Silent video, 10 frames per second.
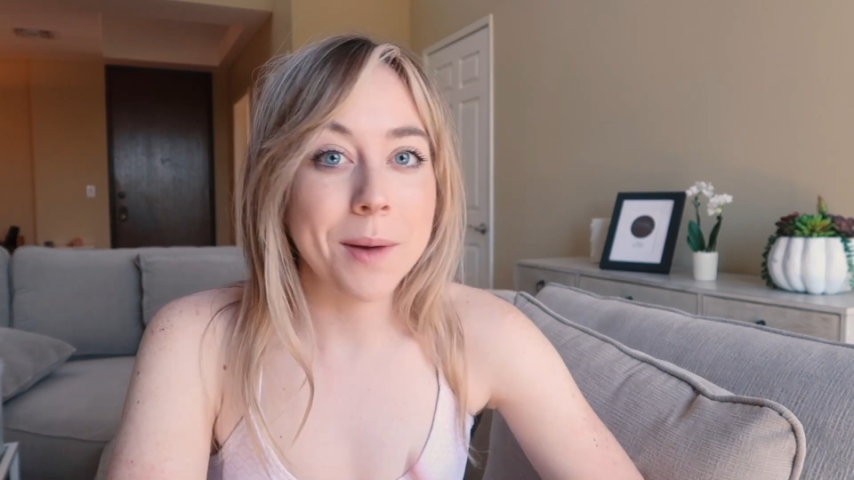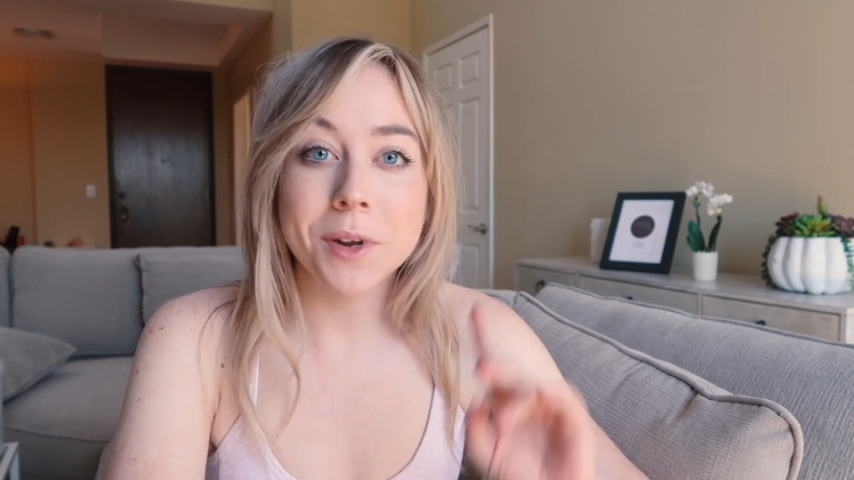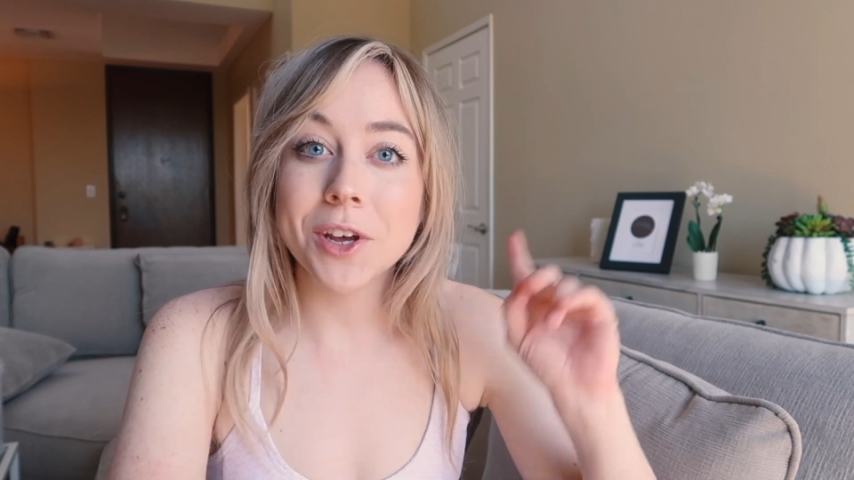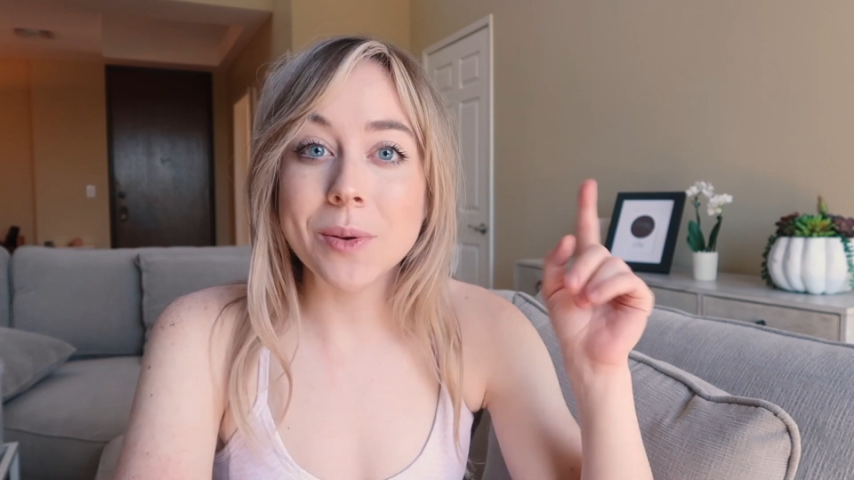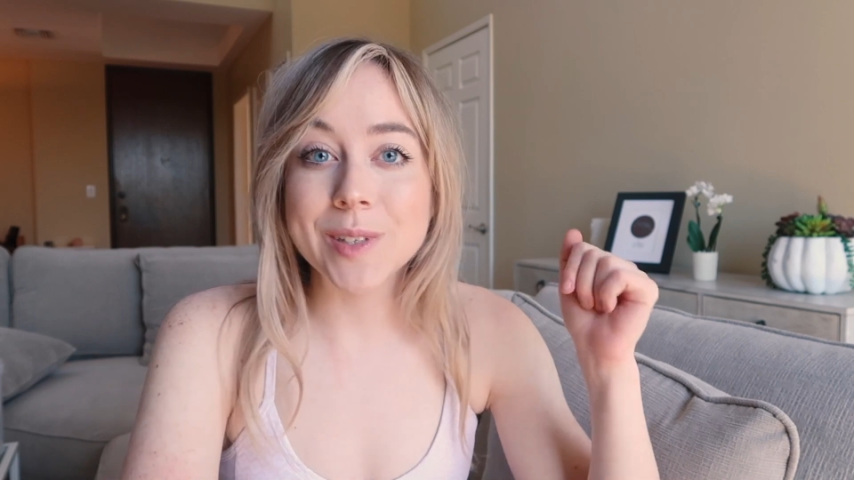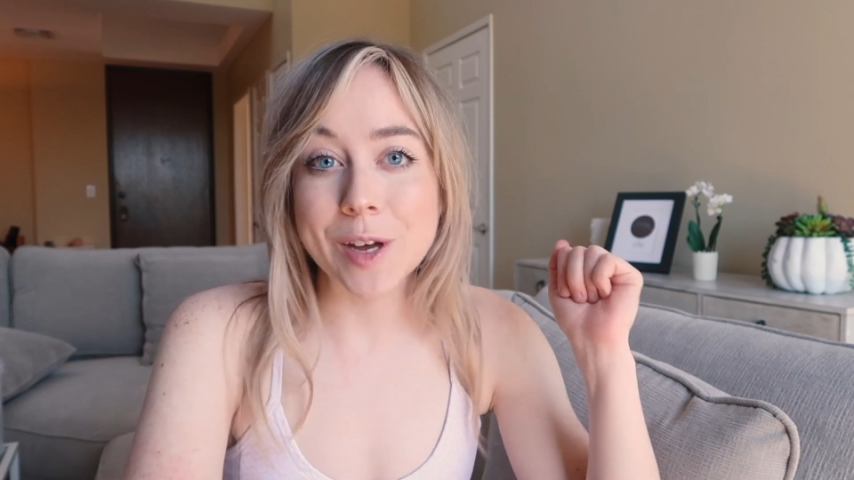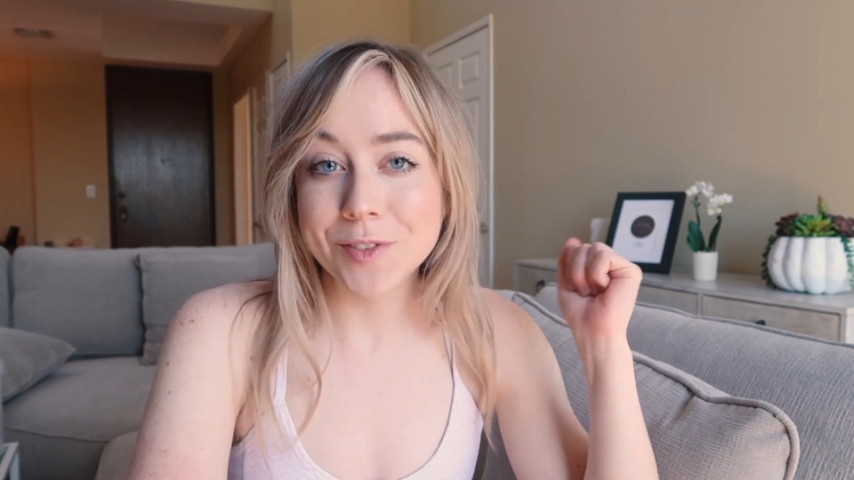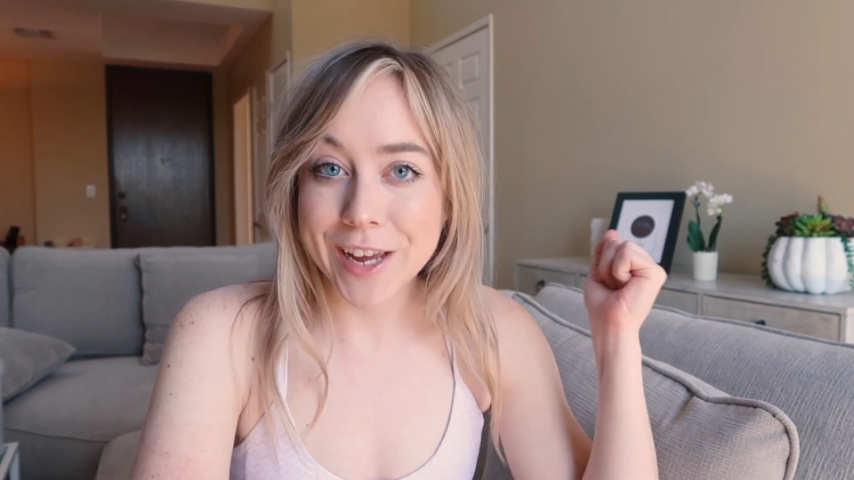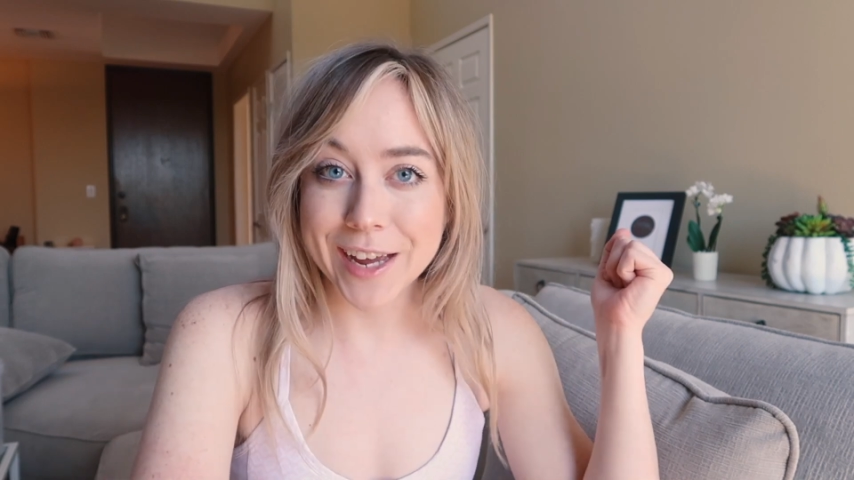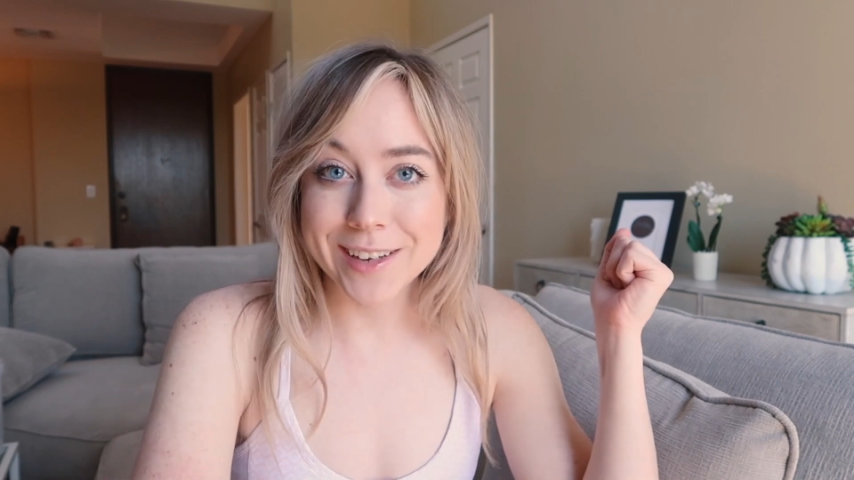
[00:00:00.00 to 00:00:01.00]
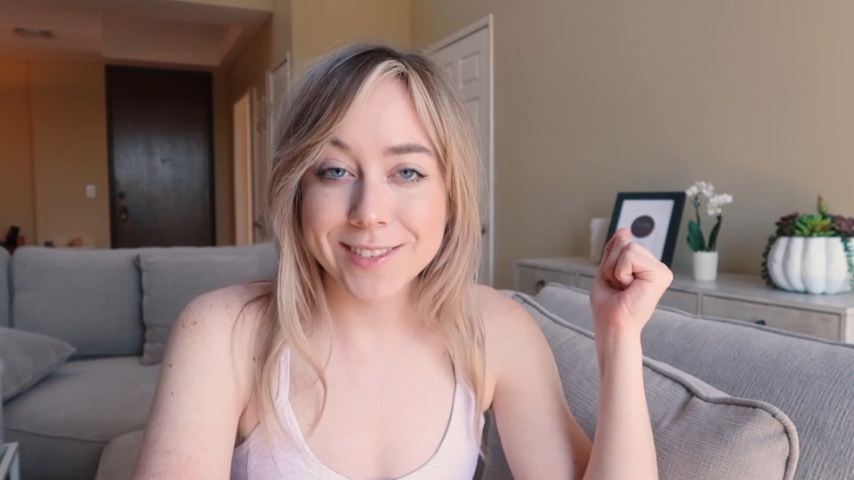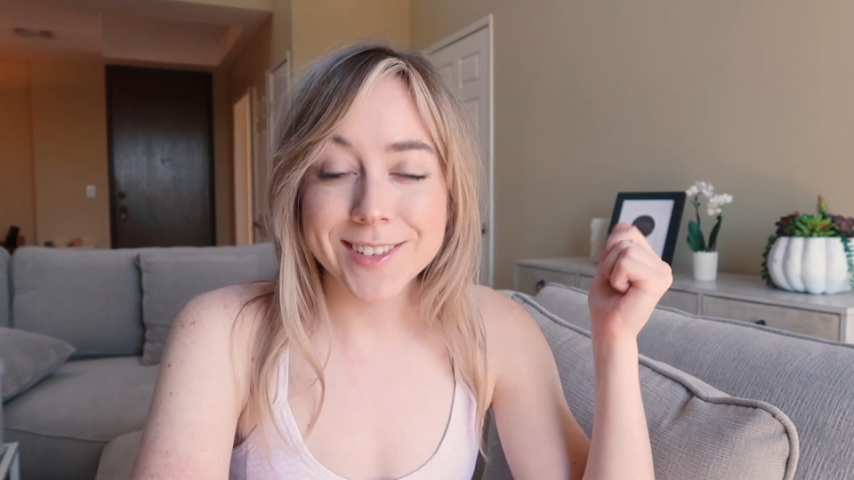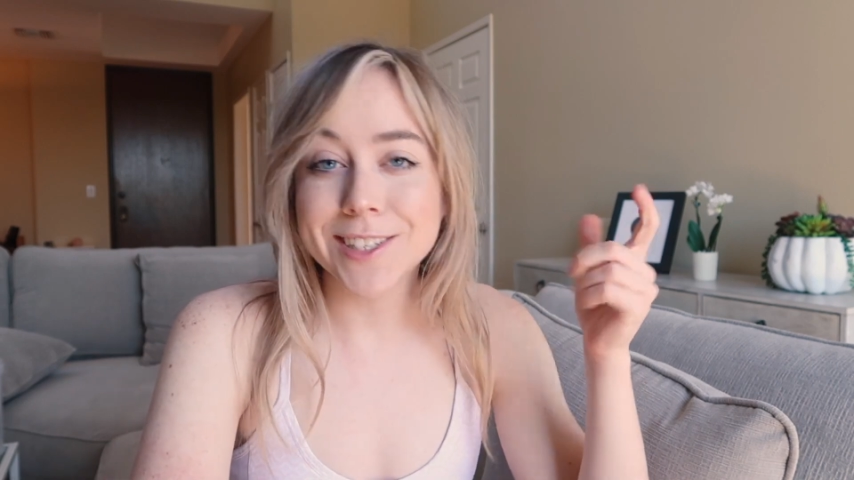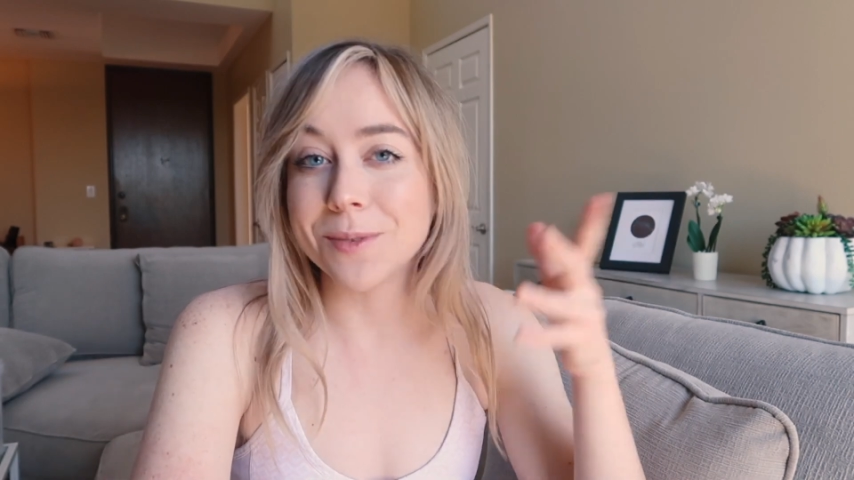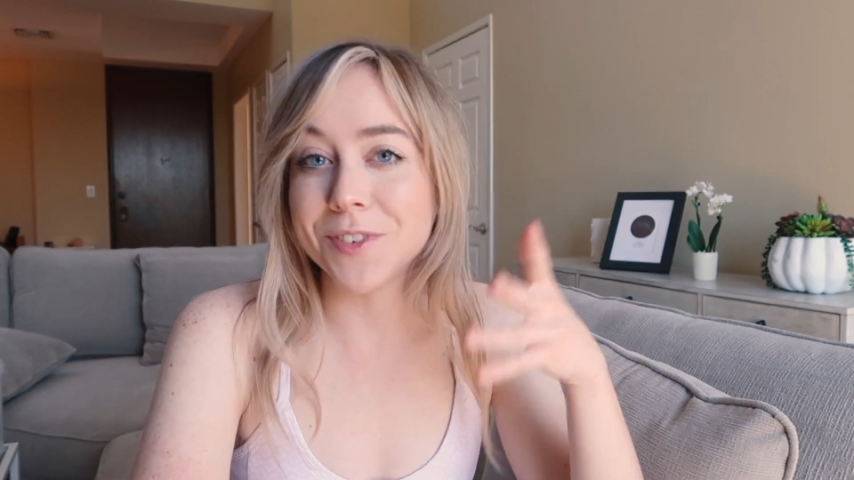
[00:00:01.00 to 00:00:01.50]
I'm gonna go self-tan
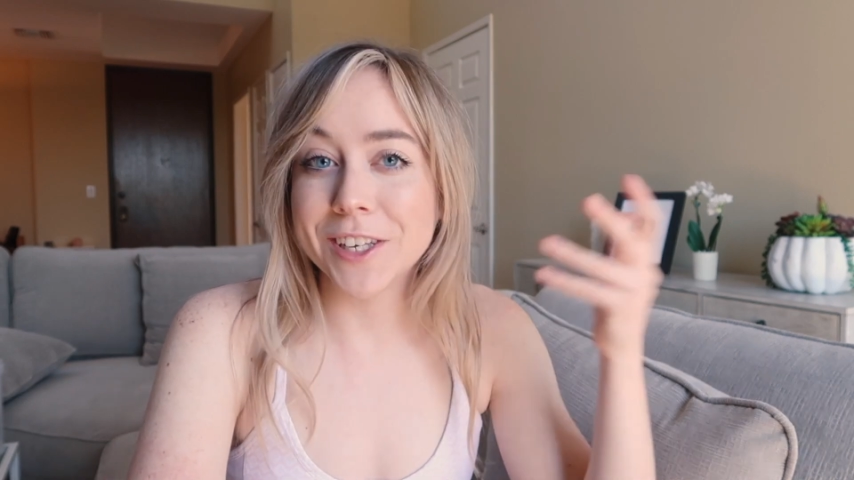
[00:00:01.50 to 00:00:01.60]
because I'm